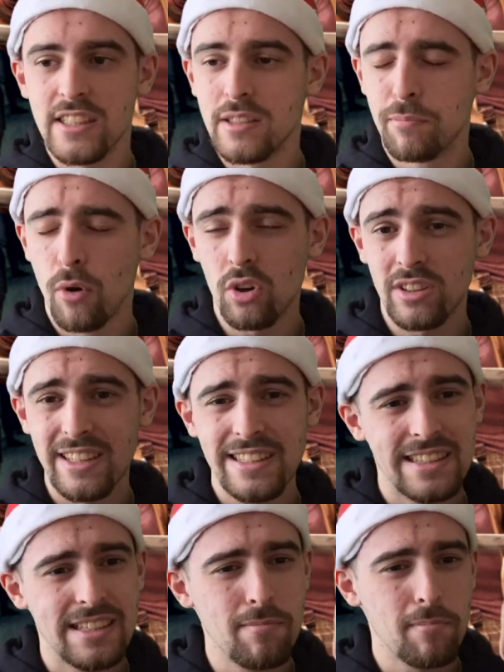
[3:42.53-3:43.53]
It brought
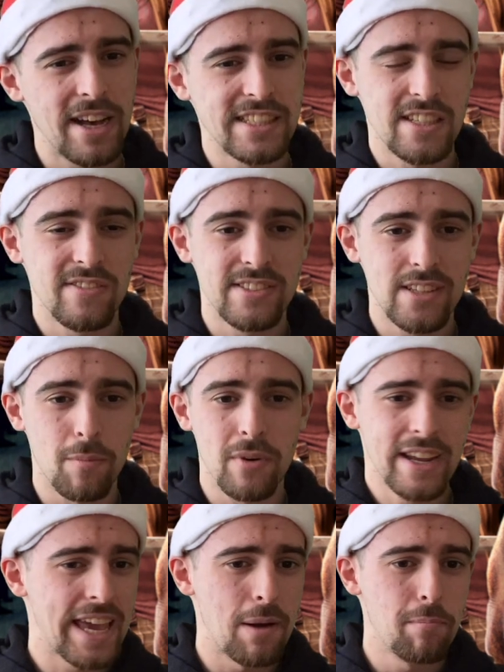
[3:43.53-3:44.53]
in the massive
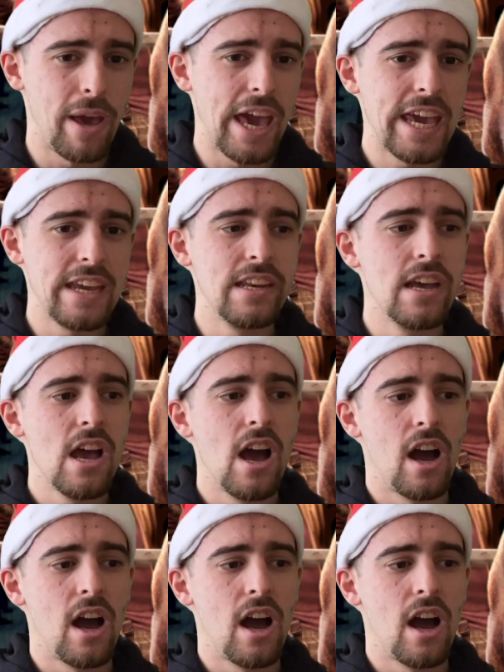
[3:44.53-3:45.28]
summer campaign,